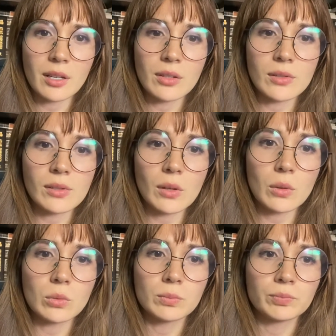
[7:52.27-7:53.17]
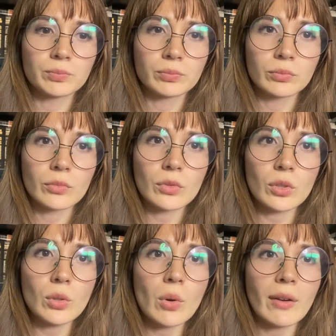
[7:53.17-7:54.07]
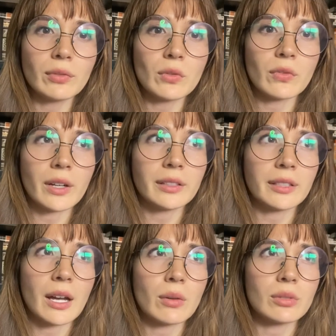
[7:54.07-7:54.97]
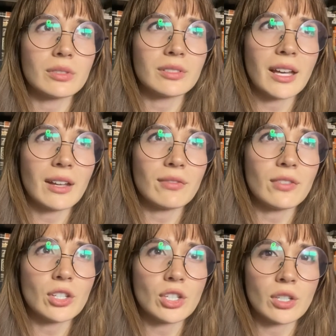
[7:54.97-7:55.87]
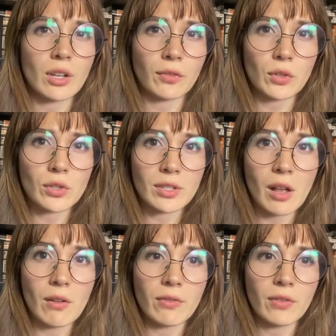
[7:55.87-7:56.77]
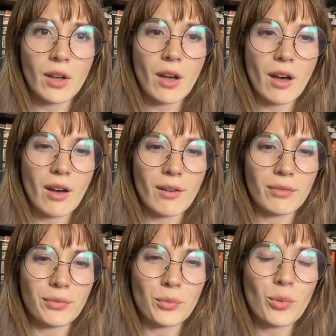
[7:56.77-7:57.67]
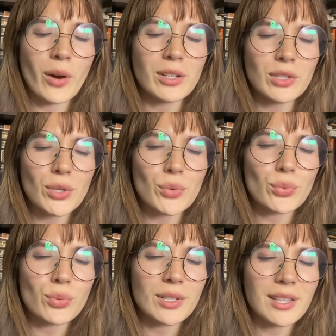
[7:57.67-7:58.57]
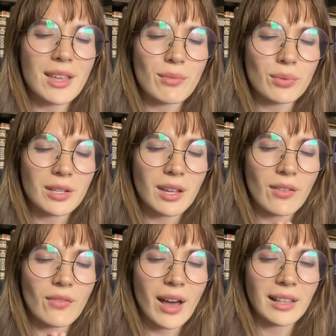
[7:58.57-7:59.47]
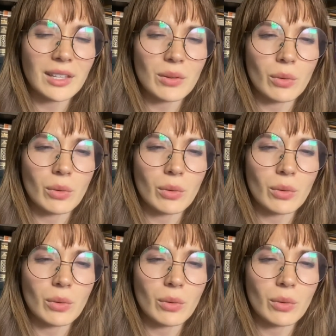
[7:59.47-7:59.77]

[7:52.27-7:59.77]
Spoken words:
So you have to find out that vision of yourself, of what do you really, really value